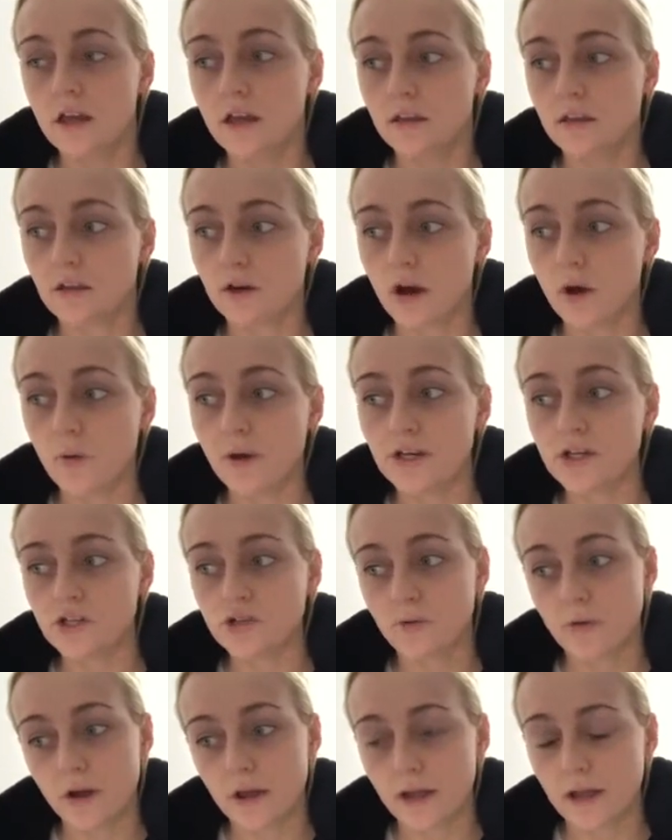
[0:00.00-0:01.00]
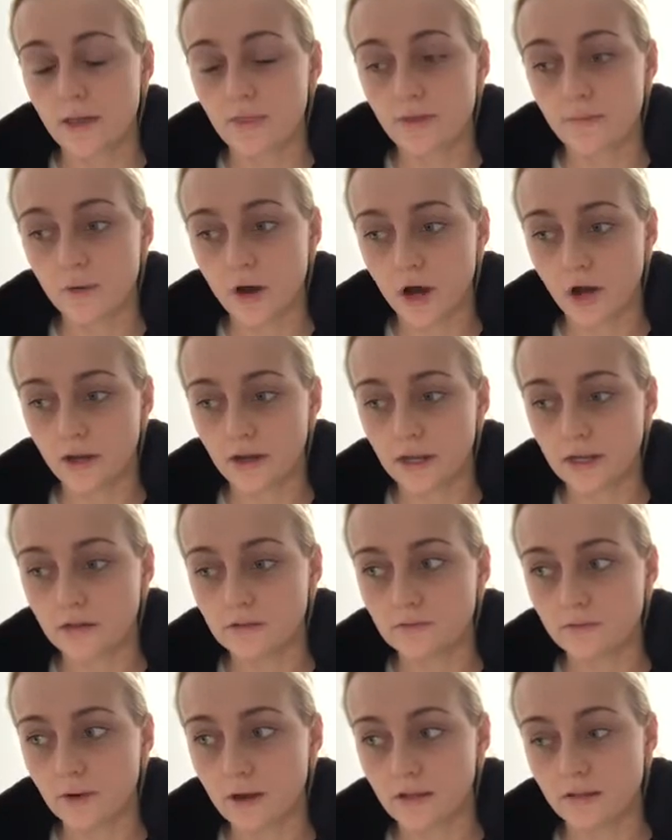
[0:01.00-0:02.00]
So I went to work in the
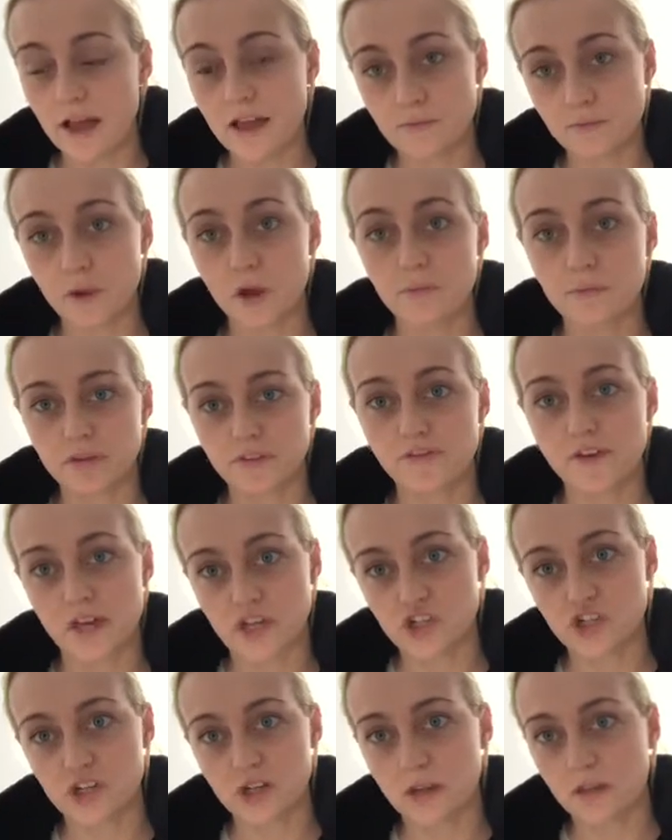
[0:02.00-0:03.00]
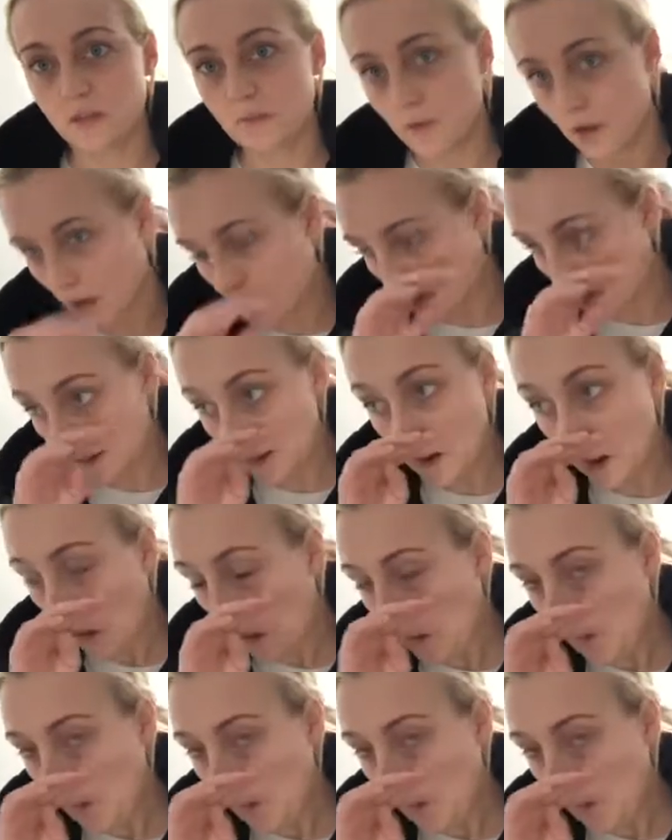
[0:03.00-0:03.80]
morning, well, I had my observation in the morning,